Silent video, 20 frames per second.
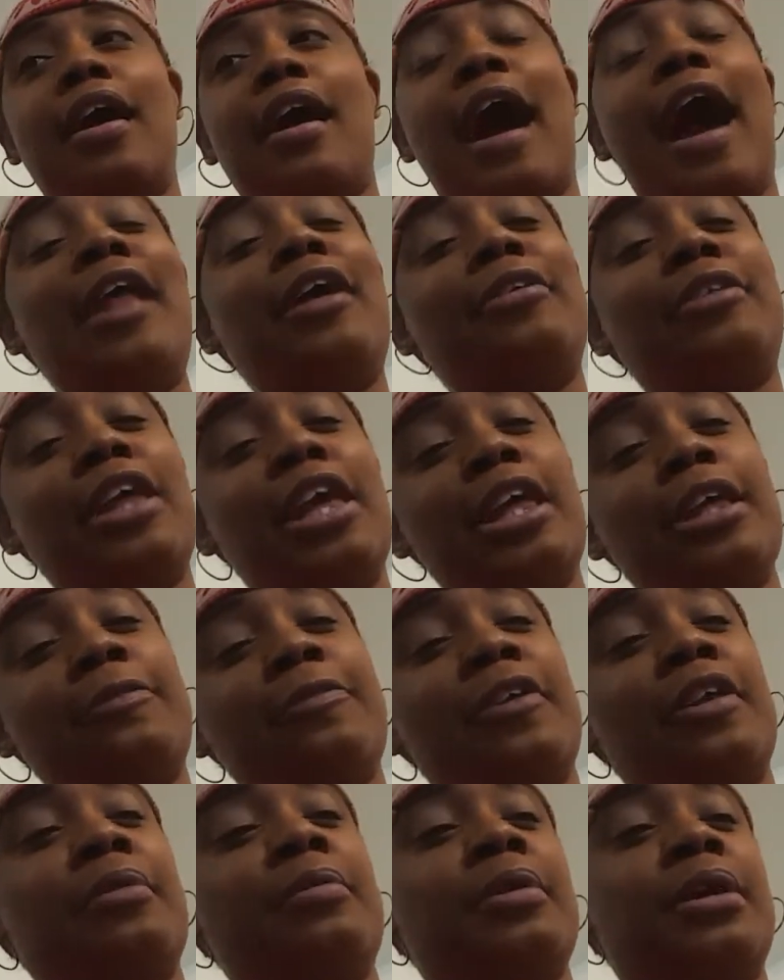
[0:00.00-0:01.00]
I don't think it's
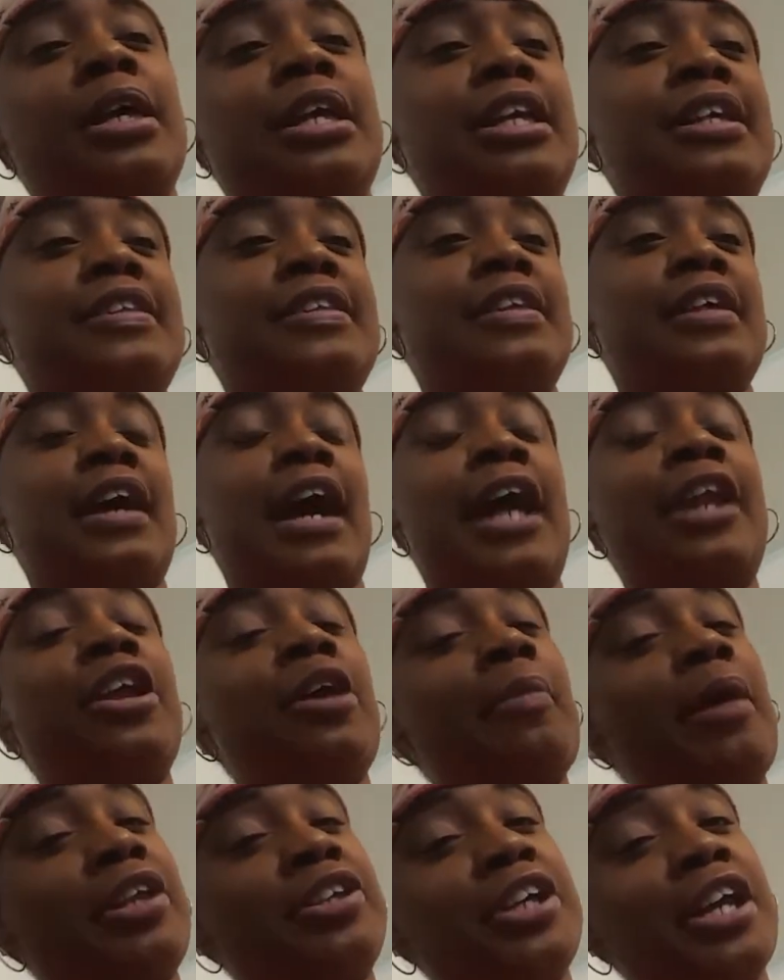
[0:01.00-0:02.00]
funny because I
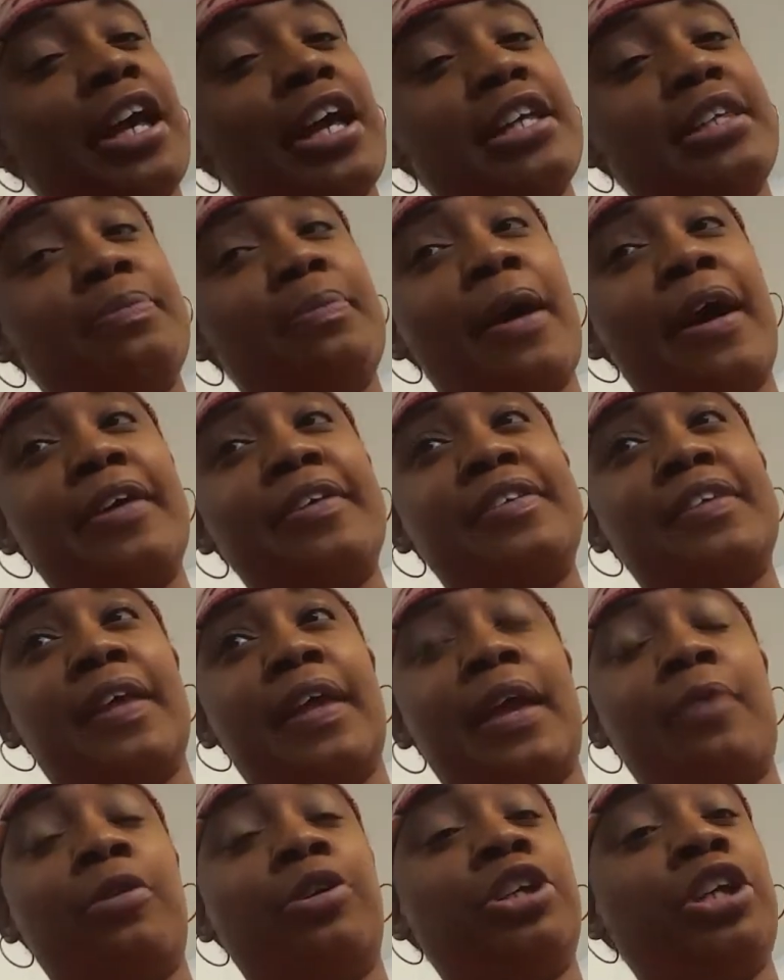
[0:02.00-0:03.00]
know my child is
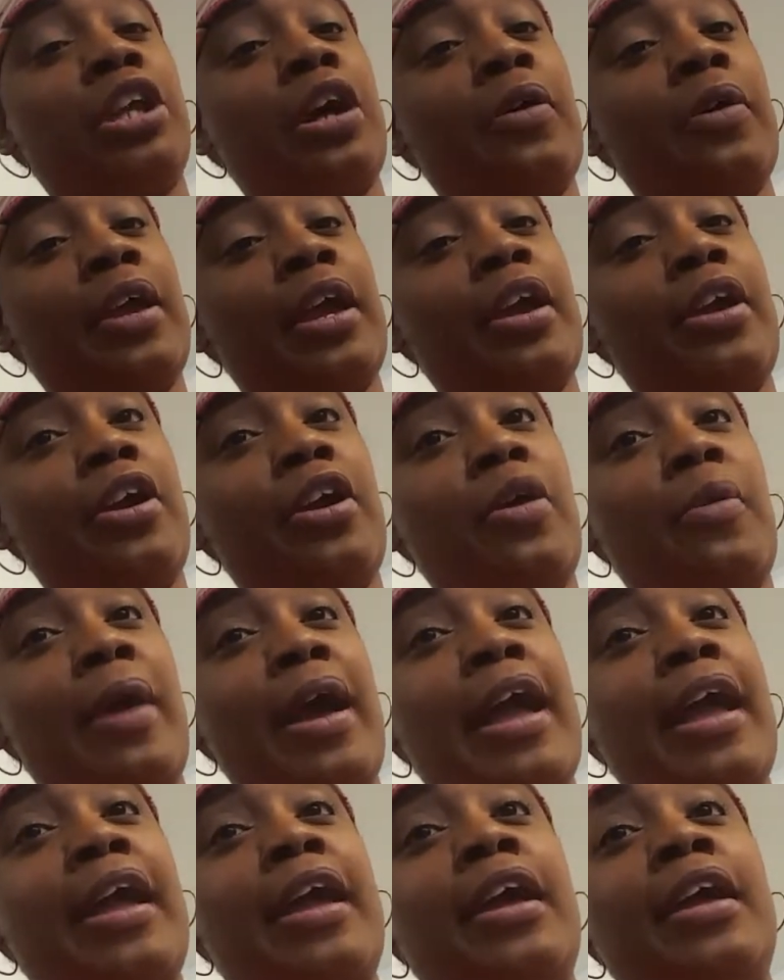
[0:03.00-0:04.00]
bossy. And when she don't get her
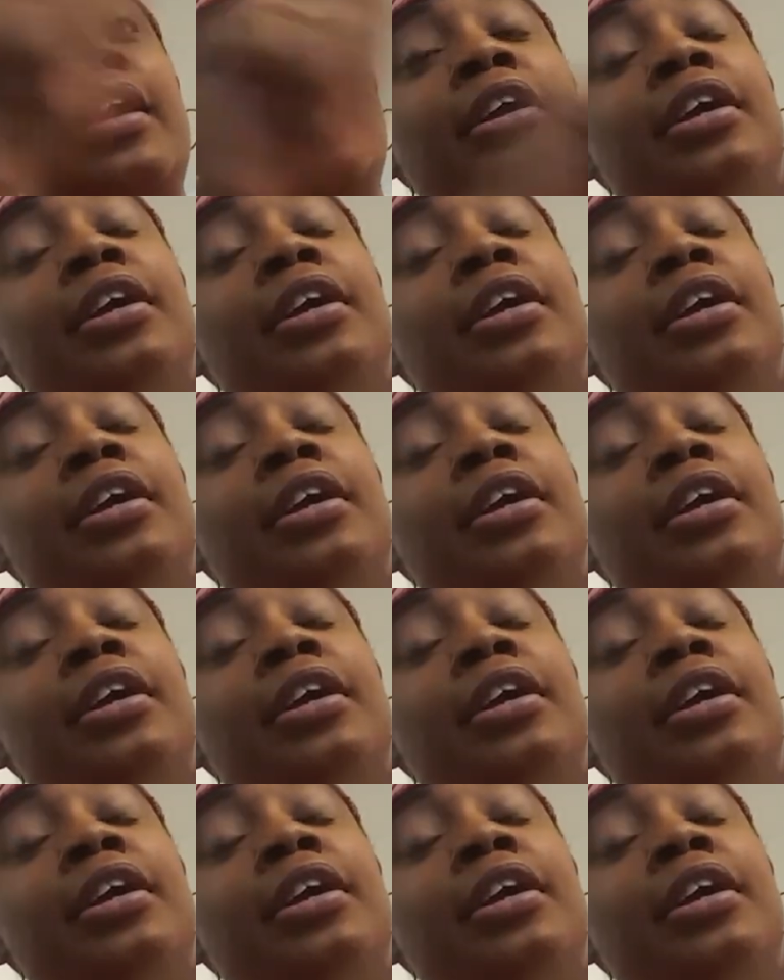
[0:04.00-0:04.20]
way,